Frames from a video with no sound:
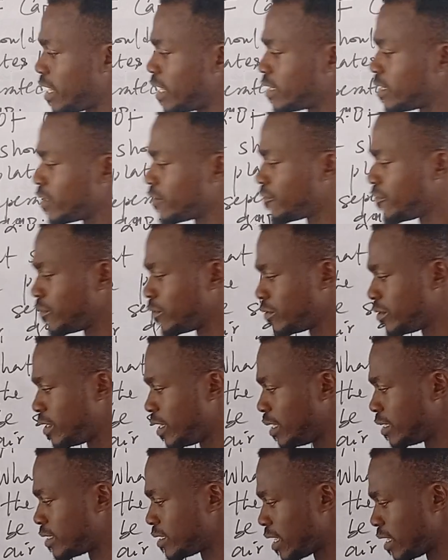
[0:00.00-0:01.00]
electric field
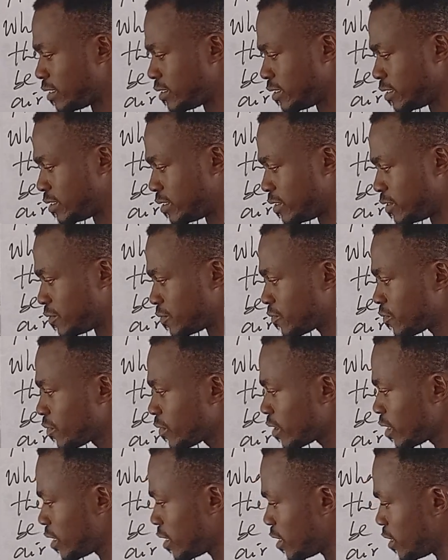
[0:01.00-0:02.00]
intensity
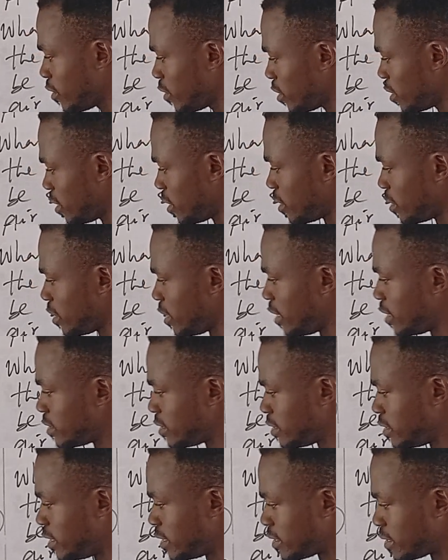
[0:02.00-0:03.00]

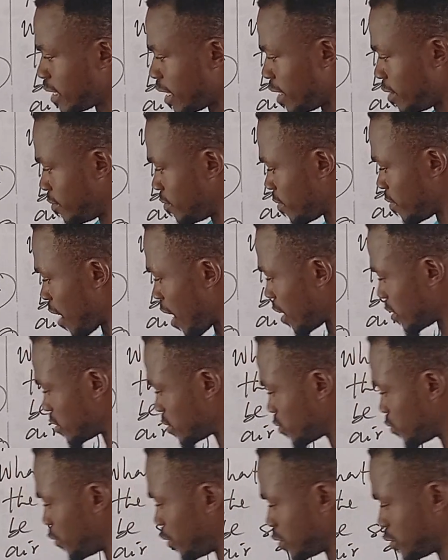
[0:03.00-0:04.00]
is the same
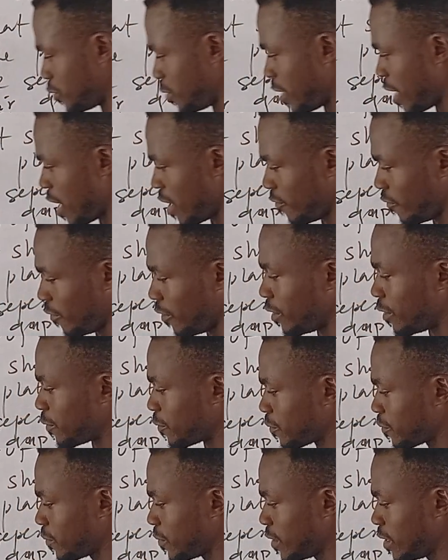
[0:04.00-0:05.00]
as what we have here.
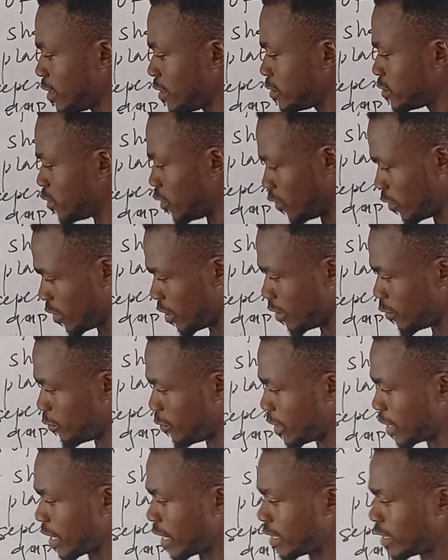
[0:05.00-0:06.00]
So
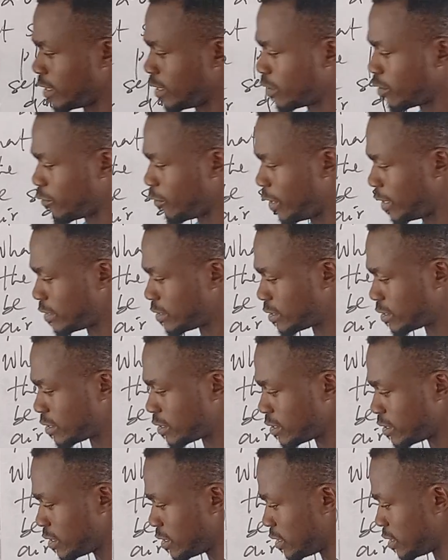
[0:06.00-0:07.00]
we can equate
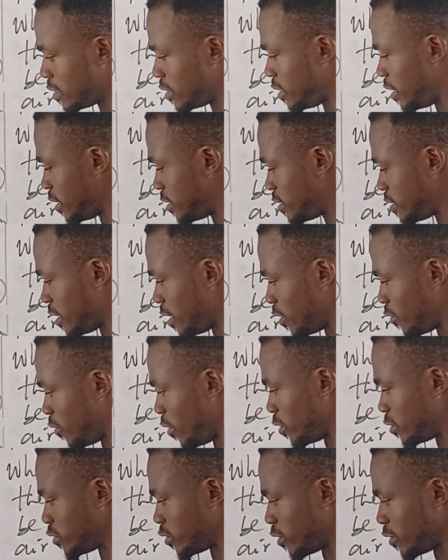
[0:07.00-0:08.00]
this
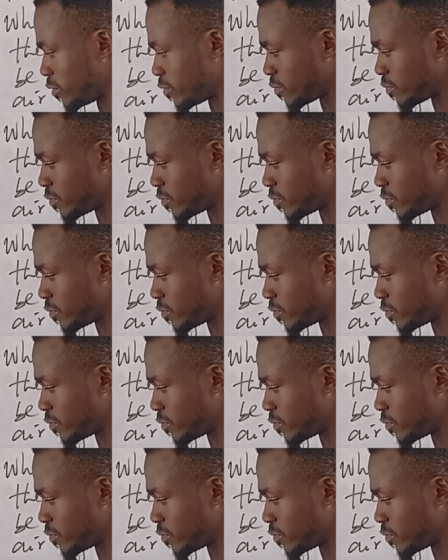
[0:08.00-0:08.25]
equation,